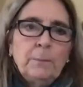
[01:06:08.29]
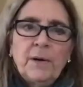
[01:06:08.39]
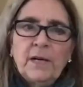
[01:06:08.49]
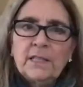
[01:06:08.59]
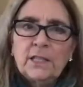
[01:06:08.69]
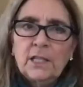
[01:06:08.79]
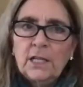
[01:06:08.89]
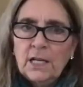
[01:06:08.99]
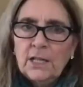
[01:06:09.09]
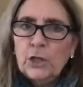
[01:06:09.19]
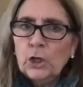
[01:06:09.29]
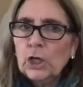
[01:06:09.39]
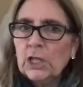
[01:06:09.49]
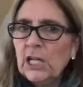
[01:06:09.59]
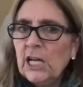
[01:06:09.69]
but there
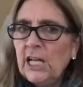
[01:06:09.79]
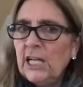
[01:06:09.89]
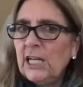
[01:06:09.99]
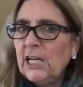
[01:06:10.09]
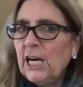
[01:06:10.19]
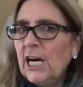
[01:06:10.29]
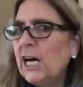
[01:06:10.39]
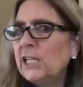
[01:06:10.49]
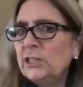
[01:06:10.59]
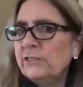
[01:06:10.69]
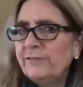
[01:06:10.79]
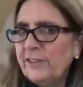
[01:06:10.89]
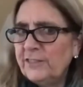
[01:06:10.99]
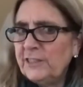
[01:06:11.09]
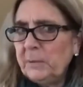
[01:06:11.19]
are like
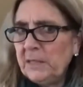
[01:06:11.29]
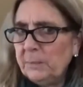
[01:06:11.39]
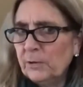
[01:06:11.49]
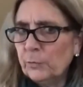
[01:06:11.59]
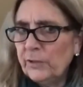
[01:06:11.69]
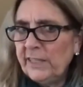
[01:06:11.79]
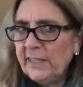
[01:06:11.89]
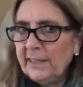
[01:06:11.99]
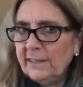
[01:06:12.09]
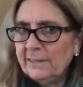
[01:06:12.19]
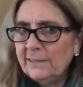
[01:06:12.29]
150 people reading.